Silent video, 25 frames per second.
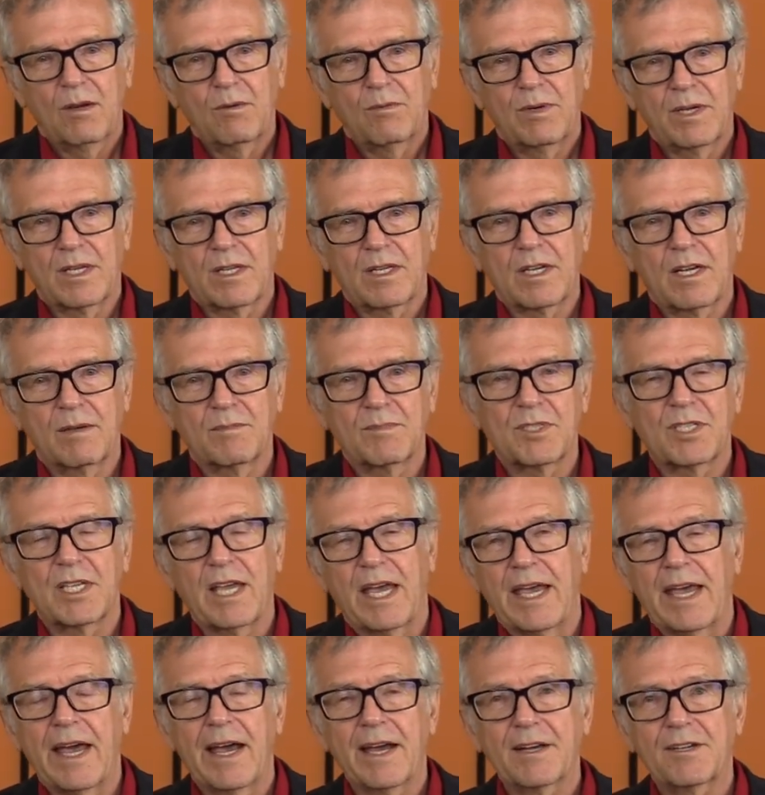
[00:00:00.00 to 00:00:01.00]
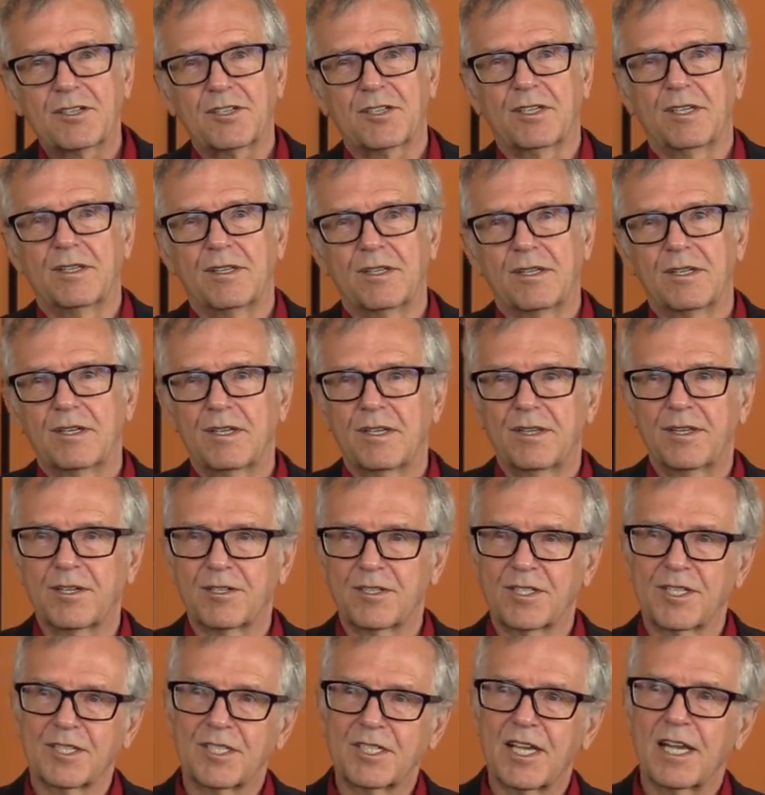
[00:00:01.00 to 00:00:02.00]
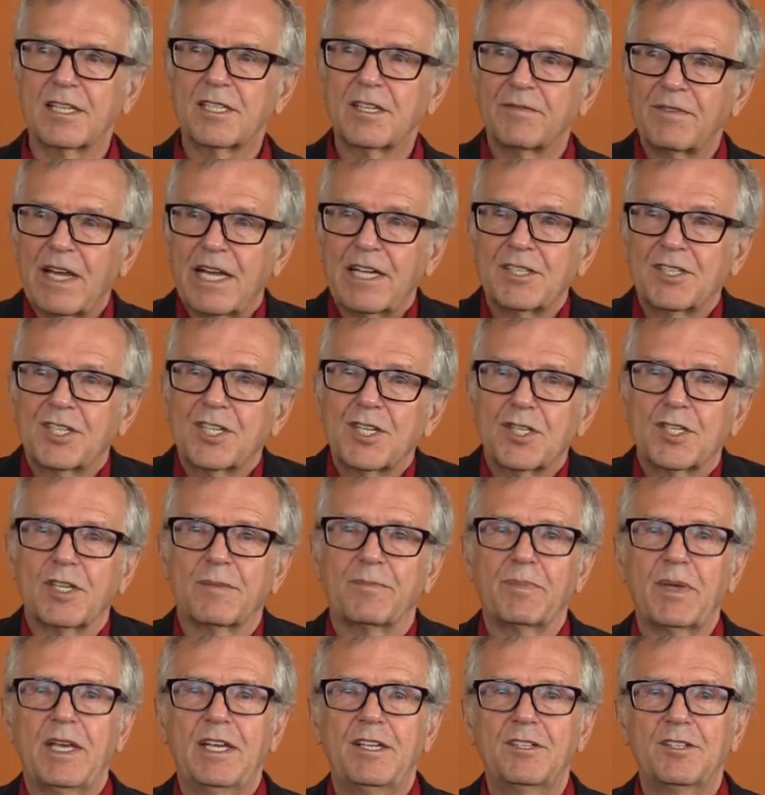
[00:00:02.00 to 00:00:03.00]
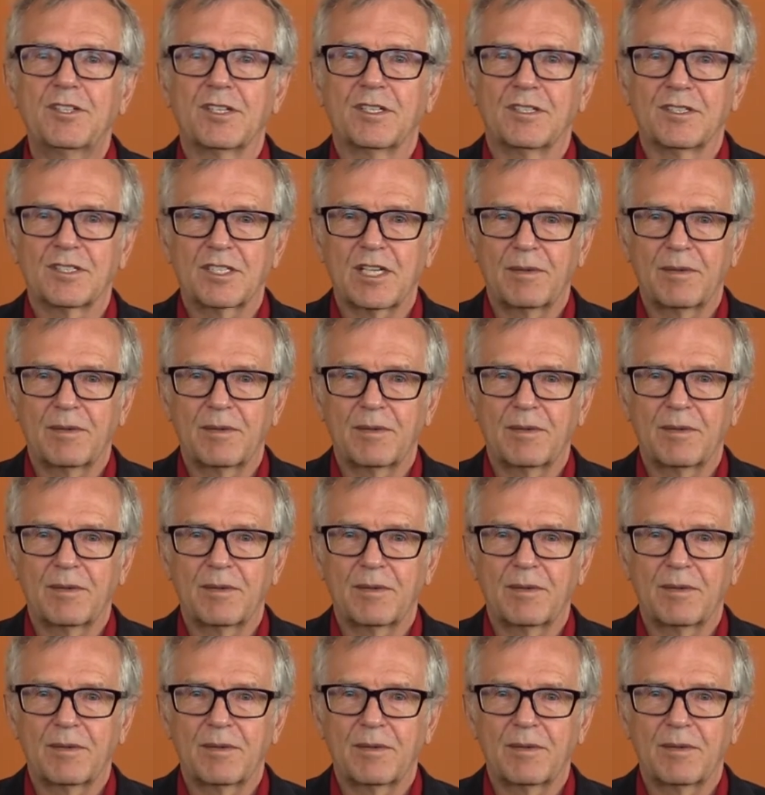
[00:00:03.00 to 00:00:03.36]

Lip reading: When it comes to action, there's the sense of anticipation.